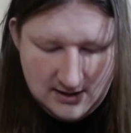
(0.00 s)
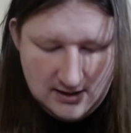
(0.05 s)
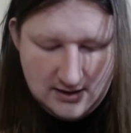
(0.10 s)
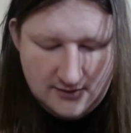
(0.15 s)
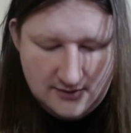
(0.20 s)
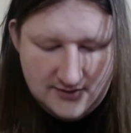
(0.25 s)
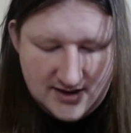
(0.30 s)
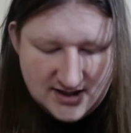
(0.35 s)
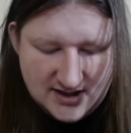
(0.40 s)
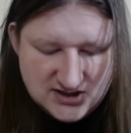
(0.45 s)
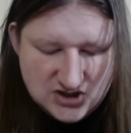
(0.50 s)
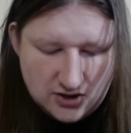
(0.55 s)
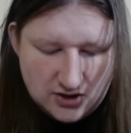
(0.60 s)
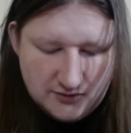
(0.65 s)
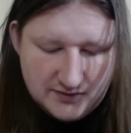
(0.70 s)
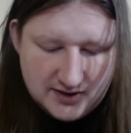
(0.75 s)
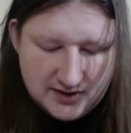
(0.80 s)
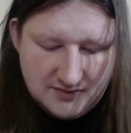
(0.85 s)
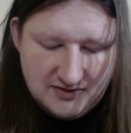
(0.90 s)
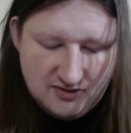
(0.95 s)
The next card we're
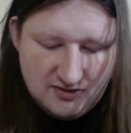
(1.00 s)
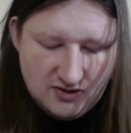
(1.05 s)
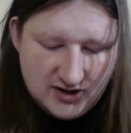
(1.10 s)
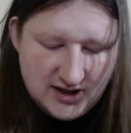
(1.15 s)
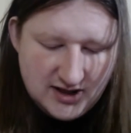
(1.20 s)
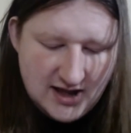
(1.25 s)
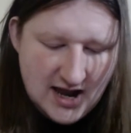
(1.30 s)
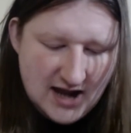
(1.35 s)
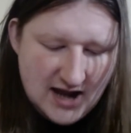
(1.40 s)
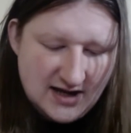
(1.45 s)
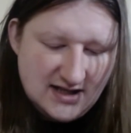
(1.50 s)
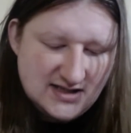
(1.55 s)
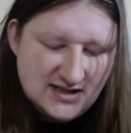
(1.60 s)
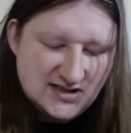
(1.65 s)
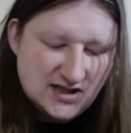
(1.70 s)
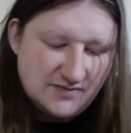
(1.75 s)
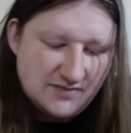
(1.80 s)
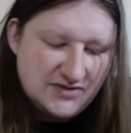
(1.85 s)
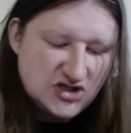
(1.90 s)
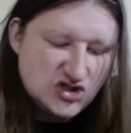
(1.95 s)
going to be looking at is
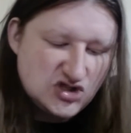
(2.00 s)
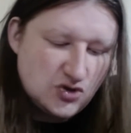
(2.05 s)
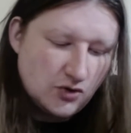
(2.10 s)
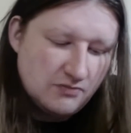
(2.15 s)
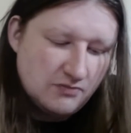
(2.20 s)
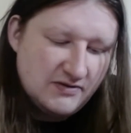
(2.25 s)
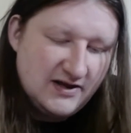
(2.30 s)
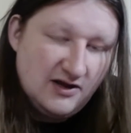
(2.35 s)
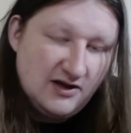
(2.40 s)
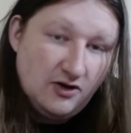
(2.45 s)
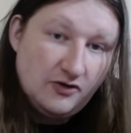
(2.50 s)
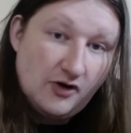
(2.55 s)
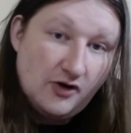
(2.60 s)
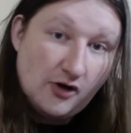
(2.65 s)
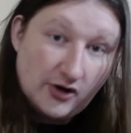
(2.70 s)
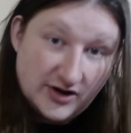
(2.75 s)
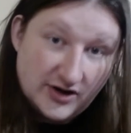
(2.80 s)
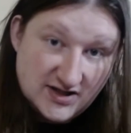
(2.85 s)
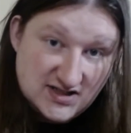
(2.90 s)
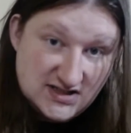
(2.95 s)
going to be Storm, Kill, and
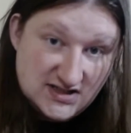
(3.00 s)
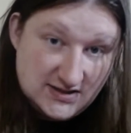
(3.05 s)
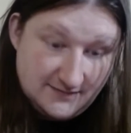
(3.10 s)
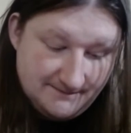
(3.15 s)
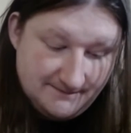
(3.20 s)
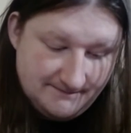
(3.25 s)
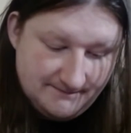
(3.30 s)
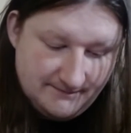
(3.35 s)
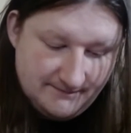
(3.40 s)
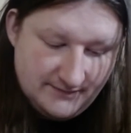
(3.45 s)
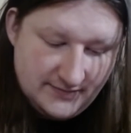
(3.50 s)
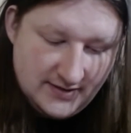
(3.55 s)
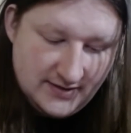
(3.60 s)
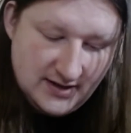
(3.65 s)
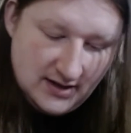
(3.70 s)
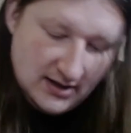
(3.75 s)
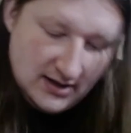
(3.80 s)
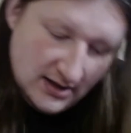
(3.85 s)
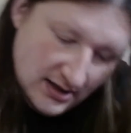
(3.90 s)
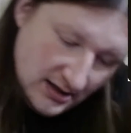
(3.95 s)
Artist.
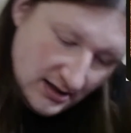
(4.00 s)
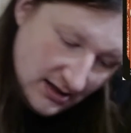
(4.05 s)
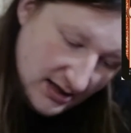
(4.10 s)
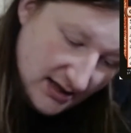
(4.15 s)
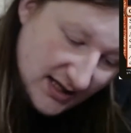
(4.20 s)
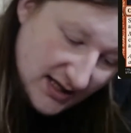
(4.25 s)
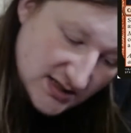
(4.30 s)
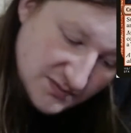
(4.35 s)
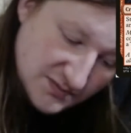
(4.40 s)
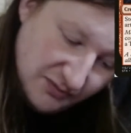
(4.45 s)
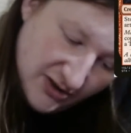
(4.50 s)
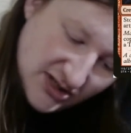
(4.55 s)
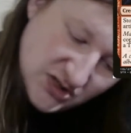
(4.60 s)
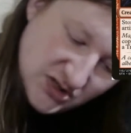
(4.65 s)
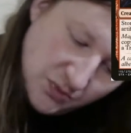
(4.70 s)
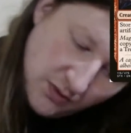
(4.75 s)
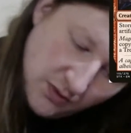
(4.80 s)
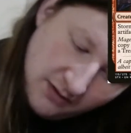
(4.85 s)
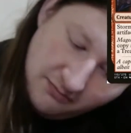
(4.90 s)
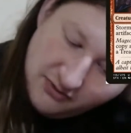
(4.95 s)
It gets
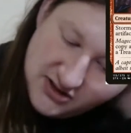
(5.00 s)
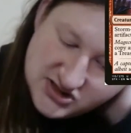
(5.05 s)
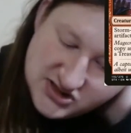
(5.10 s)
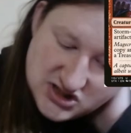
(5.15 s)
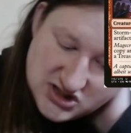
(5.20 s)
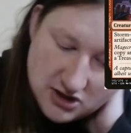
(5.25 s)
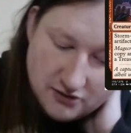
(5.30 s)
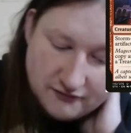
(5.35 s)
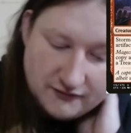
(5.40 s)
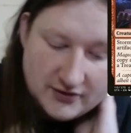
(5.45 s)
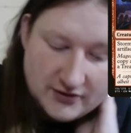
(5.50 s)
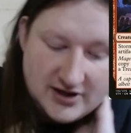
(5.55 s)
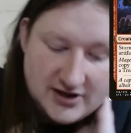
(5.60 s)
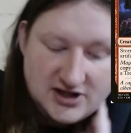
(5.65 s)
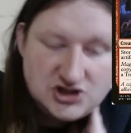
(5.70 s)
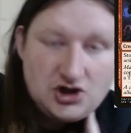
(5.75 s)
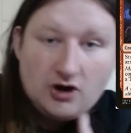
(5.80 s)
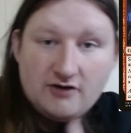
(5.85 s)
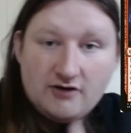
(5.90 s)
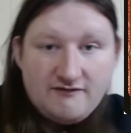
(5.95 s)
+1/+0 for each
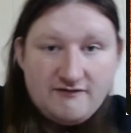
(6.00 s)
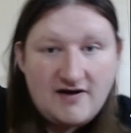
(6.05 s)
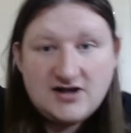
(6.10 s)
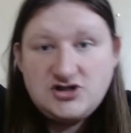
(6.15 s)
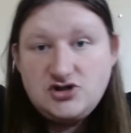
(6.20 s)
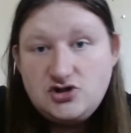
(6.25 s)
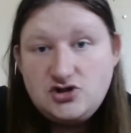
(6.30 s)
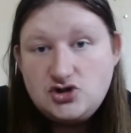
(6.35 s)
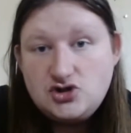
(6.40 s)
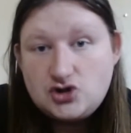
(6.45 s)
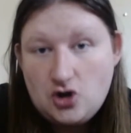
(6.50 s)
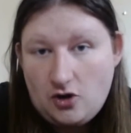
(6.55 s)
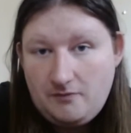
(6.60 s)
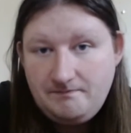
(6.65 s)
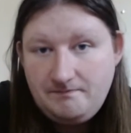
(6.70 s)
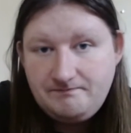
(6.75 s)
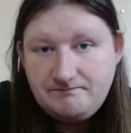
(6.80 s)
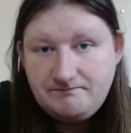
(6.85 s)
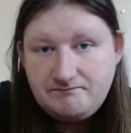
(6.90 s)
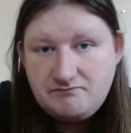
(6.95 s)
artifact you control.
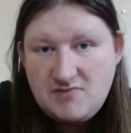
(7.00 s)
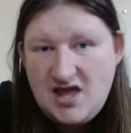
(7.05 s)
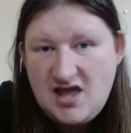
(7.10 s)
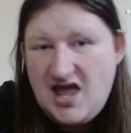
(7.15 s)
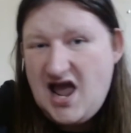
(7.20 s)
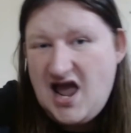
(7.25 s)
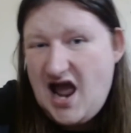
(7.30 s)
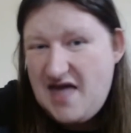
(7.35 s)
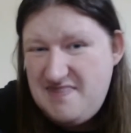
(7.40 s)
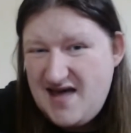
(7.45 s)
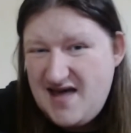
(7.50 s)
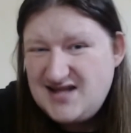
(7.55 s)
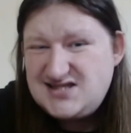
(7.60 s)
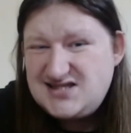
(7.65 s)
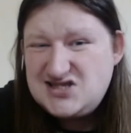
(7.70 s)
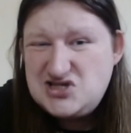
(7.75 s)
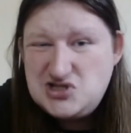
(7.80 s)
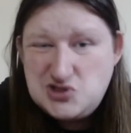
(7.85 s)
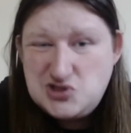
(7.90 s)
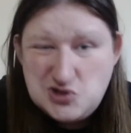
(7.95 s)
And that's
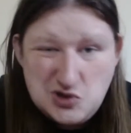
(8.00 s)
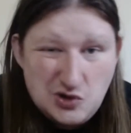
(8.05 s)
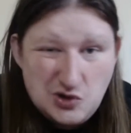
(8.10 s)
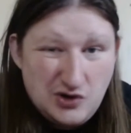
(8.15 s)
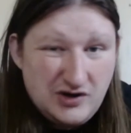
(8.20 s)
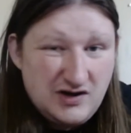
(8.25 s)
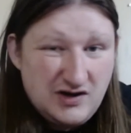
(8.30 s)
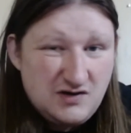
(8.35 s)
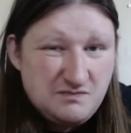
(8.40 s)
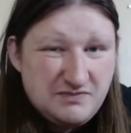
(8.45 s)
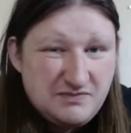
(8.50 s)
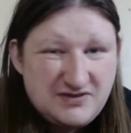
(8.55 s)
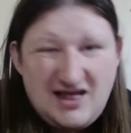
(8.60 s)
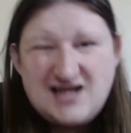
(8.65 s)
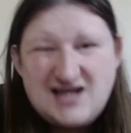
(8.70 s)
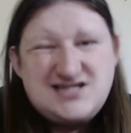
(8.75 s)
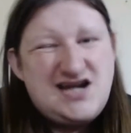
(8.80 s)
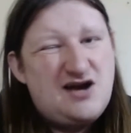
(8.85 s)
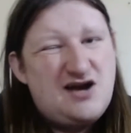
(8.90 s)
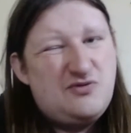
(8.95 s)
good, but
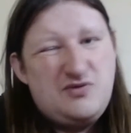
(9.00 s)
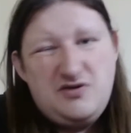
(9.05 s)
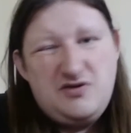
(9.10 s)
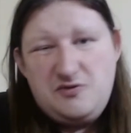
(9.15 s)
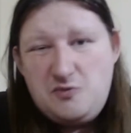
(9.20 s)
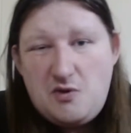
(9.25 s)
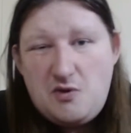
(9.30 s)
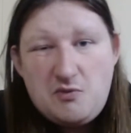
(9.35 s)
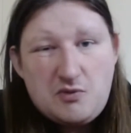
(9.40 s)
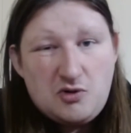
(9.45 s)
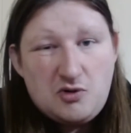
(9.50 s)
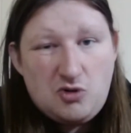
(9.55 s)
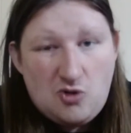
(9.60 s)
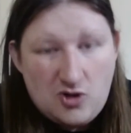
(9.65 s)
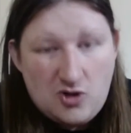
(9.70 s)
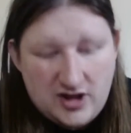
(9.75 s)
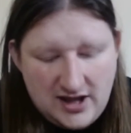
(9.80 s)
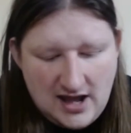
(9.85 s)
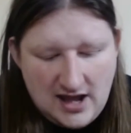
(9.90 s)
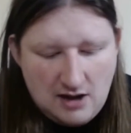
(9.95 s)
that's not really what we're
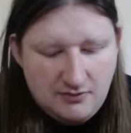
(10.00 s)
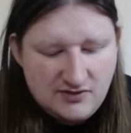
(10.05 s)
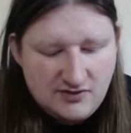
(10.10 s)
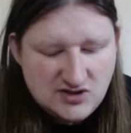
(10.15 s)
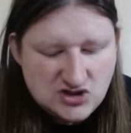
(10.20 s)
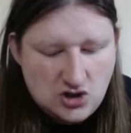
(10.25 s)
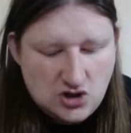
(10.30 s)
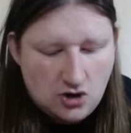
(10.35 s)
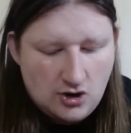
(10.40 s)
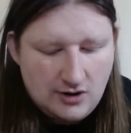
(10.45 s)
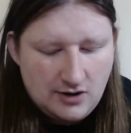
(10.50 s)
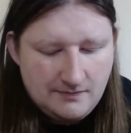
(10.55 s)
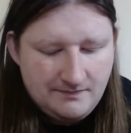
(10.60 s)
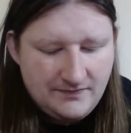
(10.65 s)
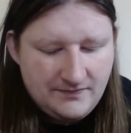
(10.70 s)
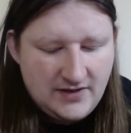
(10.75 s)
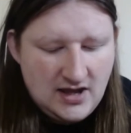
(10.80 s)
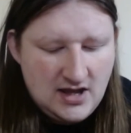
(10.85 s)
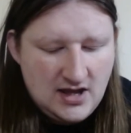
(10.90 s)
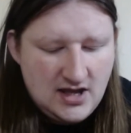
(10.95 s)
looking at with this card.
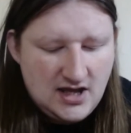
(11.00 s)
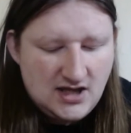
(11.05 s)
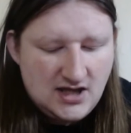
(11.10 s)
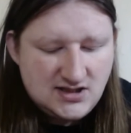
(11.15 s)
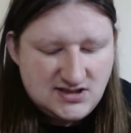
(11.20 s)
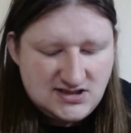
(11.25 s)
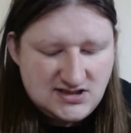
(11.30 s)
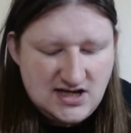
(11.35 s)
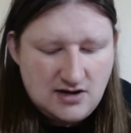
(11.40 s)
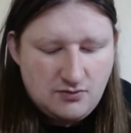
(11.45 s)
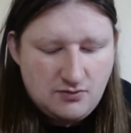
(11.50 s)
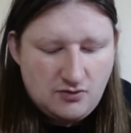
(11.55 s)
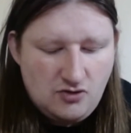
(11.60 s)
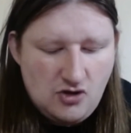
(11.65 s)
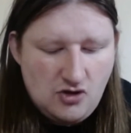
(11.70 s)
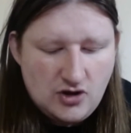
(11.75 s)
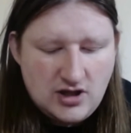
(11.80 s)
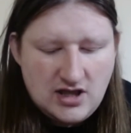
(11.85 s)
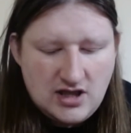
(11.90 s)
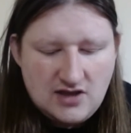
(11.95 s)
Instead, we're
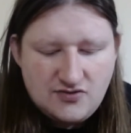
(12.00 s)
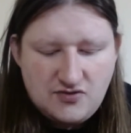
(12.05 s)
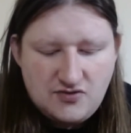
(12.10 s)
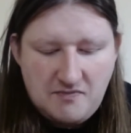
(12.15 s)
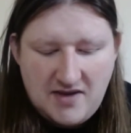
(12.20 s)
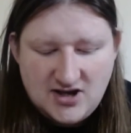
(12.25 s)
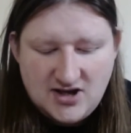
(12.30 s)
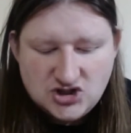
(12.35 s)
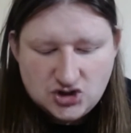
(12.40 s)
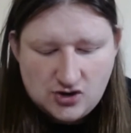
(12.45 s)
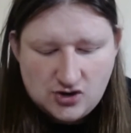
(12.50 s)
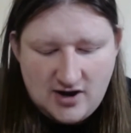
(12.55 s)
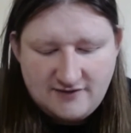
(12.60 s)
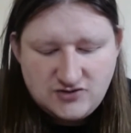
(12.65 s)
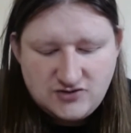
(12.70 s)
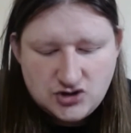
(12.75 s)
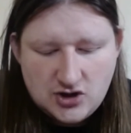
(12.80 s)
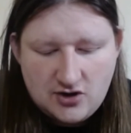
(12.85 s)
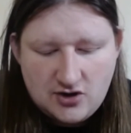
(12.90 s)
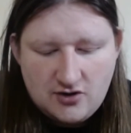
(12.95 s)
looking at the Magecraft
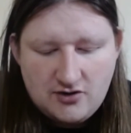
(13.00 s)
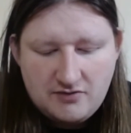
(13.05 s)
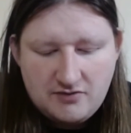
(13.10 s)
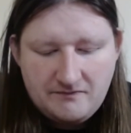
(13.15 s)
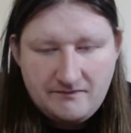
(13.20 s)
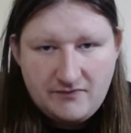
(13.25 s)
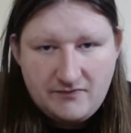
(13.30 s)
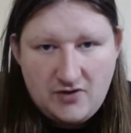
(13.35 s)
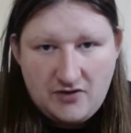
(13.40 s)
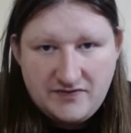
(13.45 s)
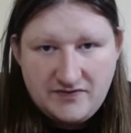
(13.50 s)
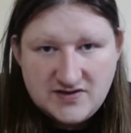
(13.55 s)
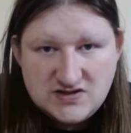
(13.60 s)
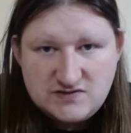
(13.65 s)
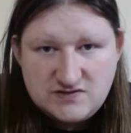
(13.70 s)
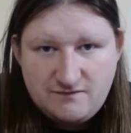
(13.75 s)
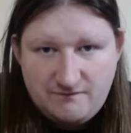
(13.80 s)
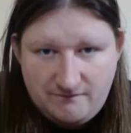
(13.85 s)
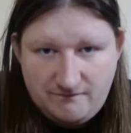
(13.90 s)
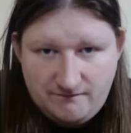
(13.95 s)
trigger on this
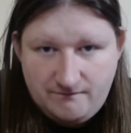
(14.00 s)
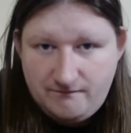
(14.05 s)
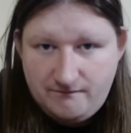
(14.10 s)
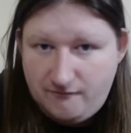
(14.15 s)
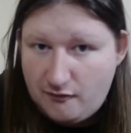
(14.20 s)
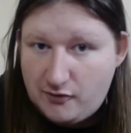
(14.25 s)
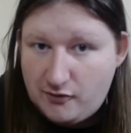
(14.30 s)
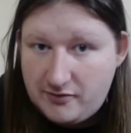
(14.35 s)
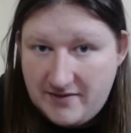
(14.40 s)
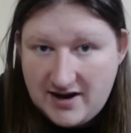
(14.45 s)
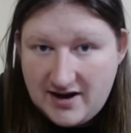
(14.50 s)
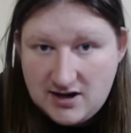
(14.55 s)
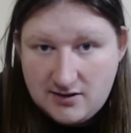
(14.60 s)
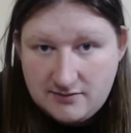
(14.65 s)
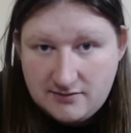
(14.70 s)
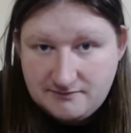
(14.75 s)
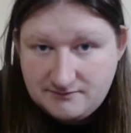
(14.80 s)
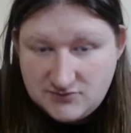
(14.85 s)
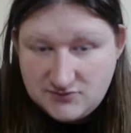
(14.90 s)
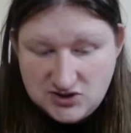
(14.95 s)
4-mana
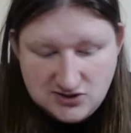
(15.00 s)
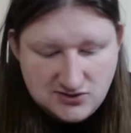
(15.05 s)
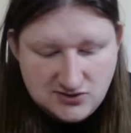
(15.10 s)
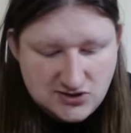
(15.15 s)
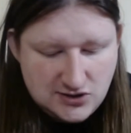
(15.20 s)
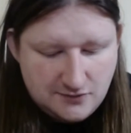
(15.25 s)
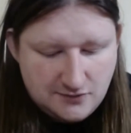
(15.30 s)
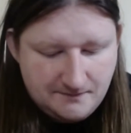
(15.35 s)
2/2.